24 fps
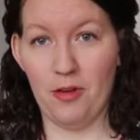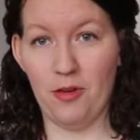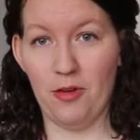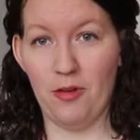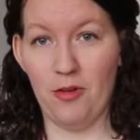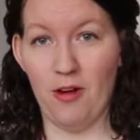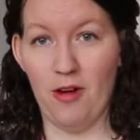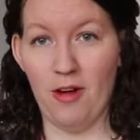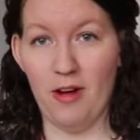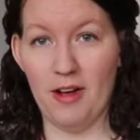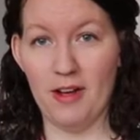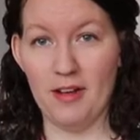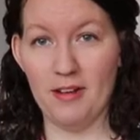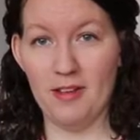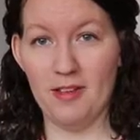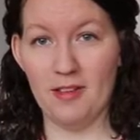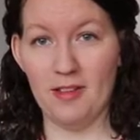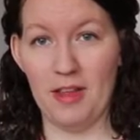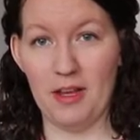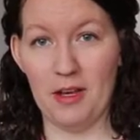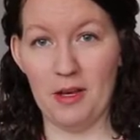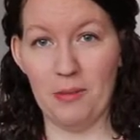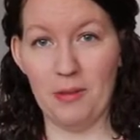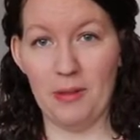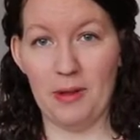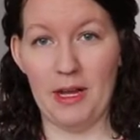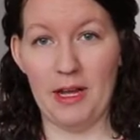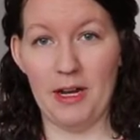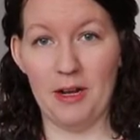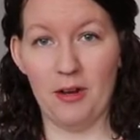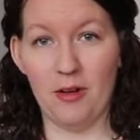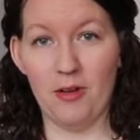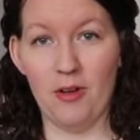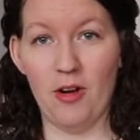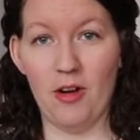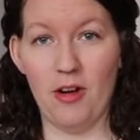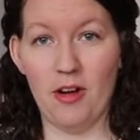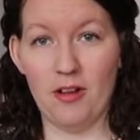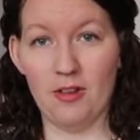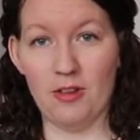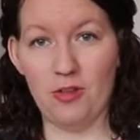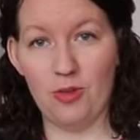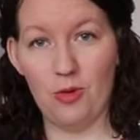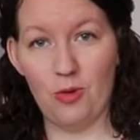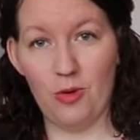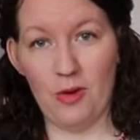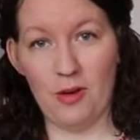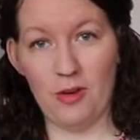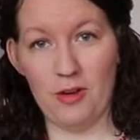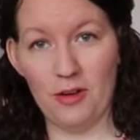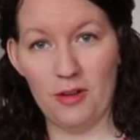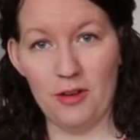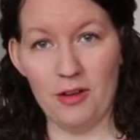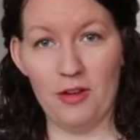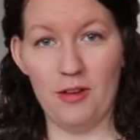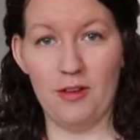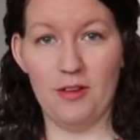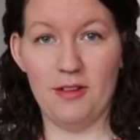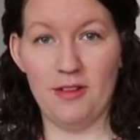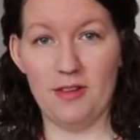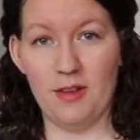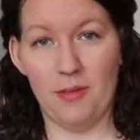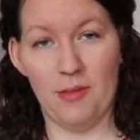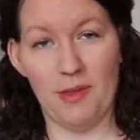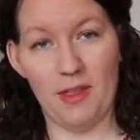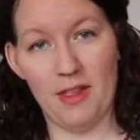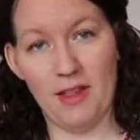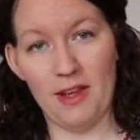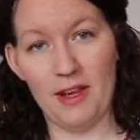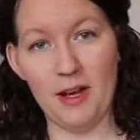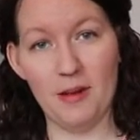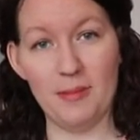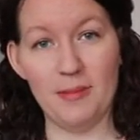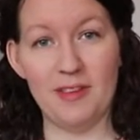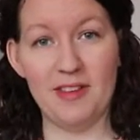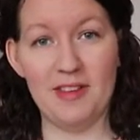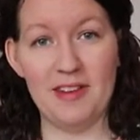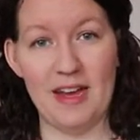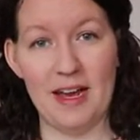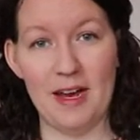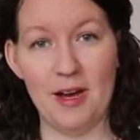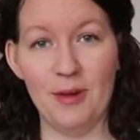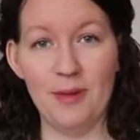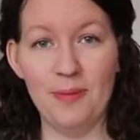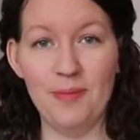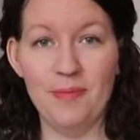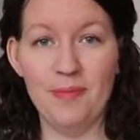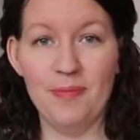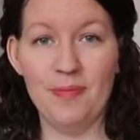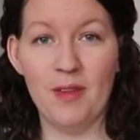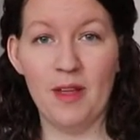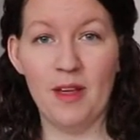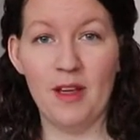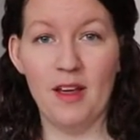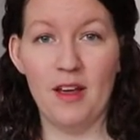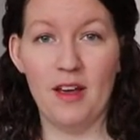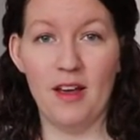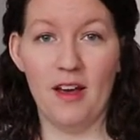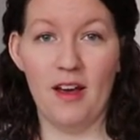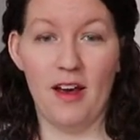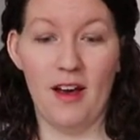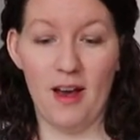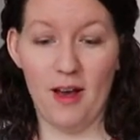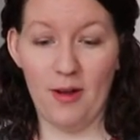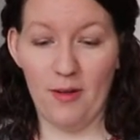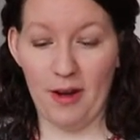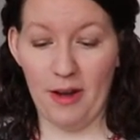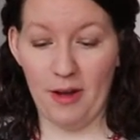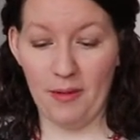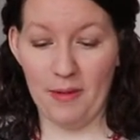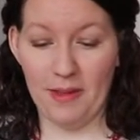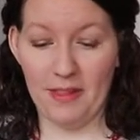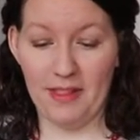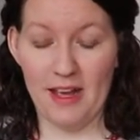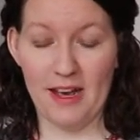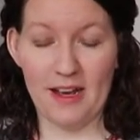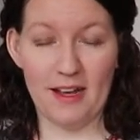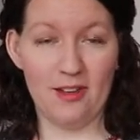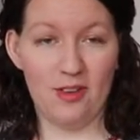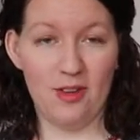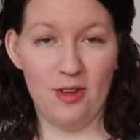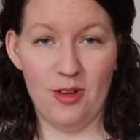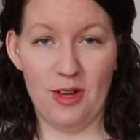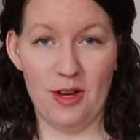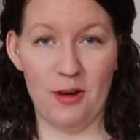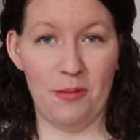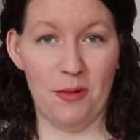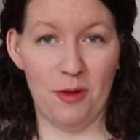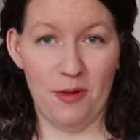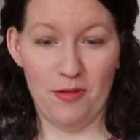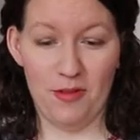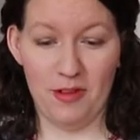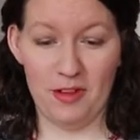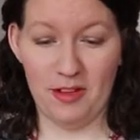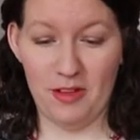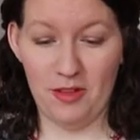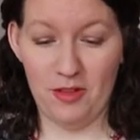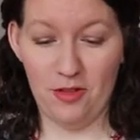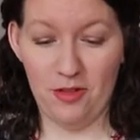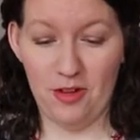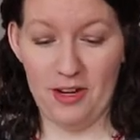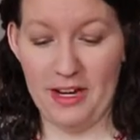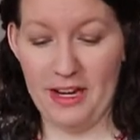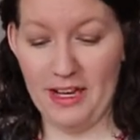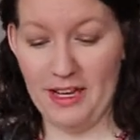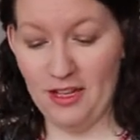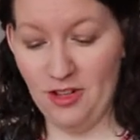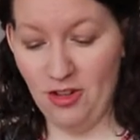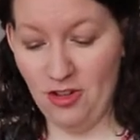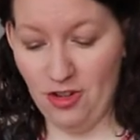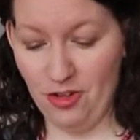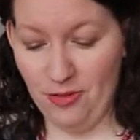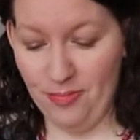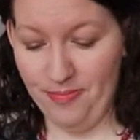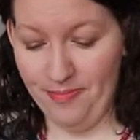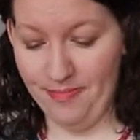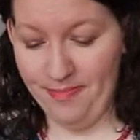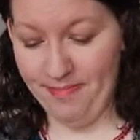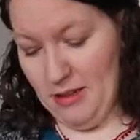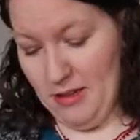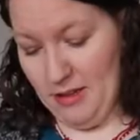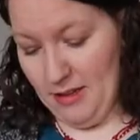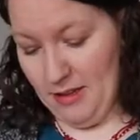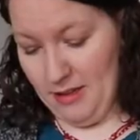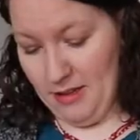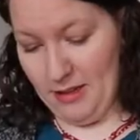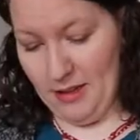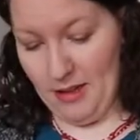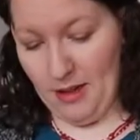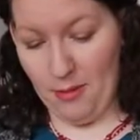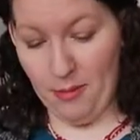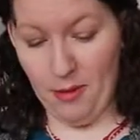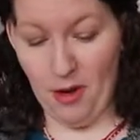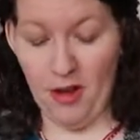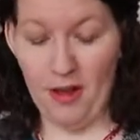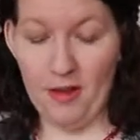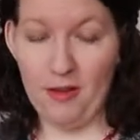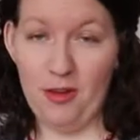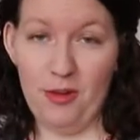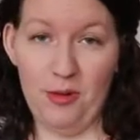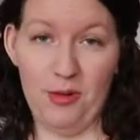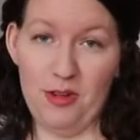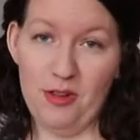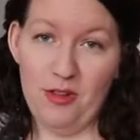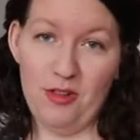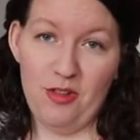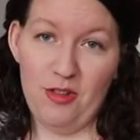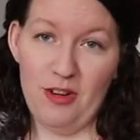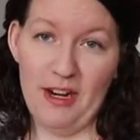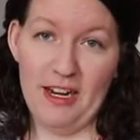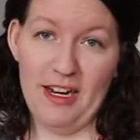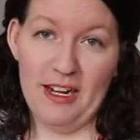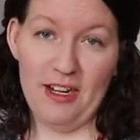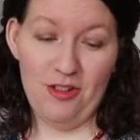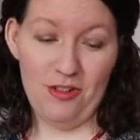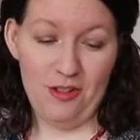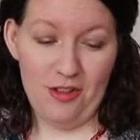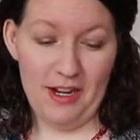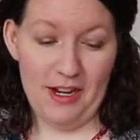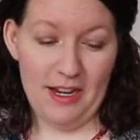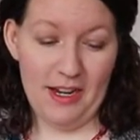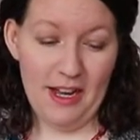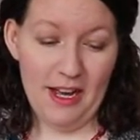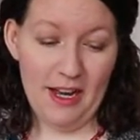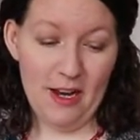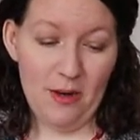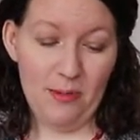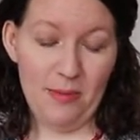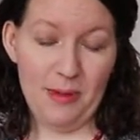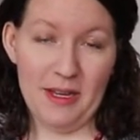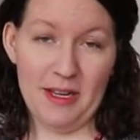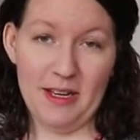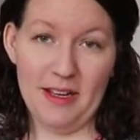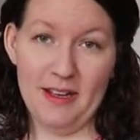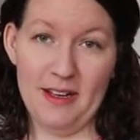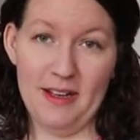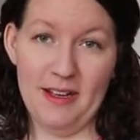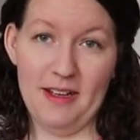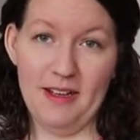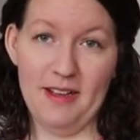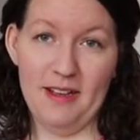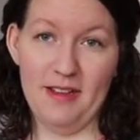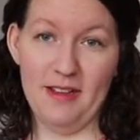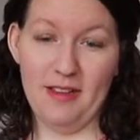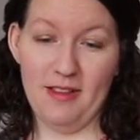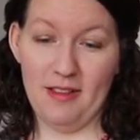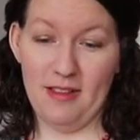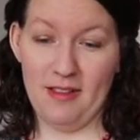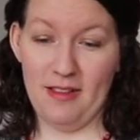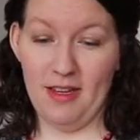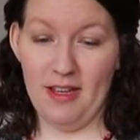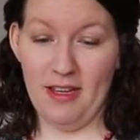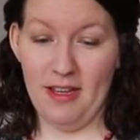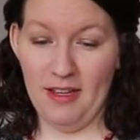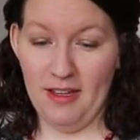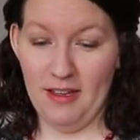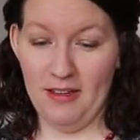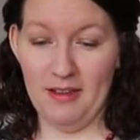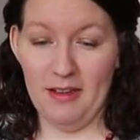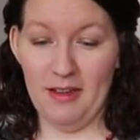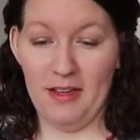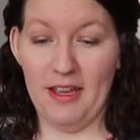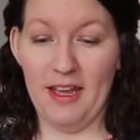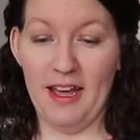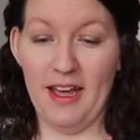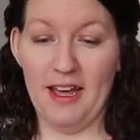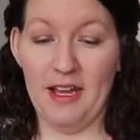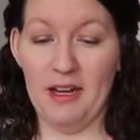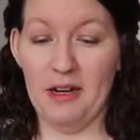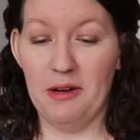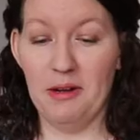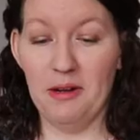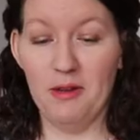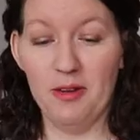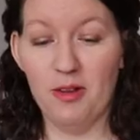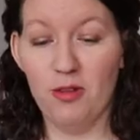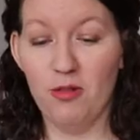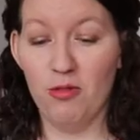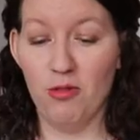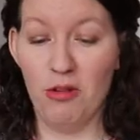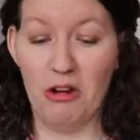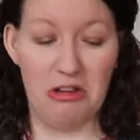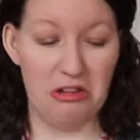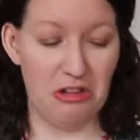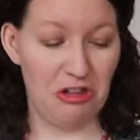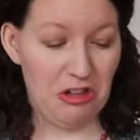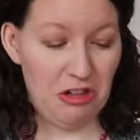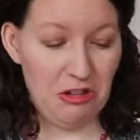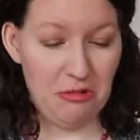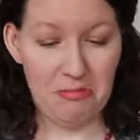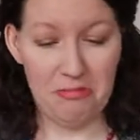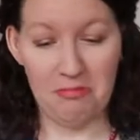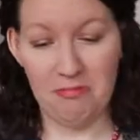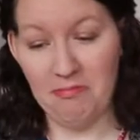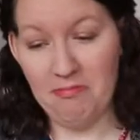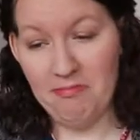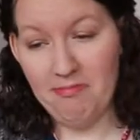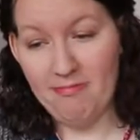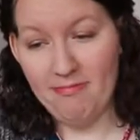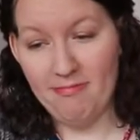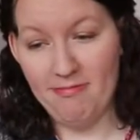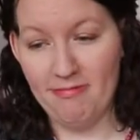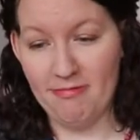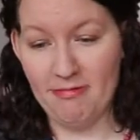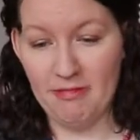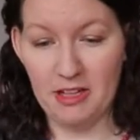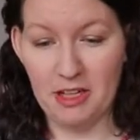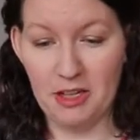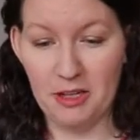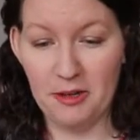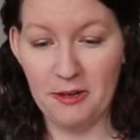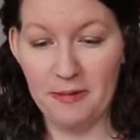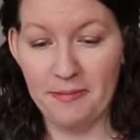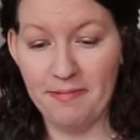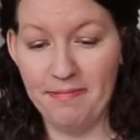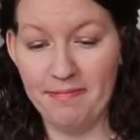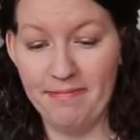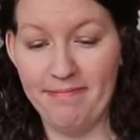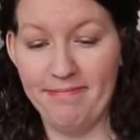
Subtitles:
across, like a blade across or something that comes down, I recommend that because you got a perfectly straight edge. I'm not doing a straight edge right now because, again, Russian, you know,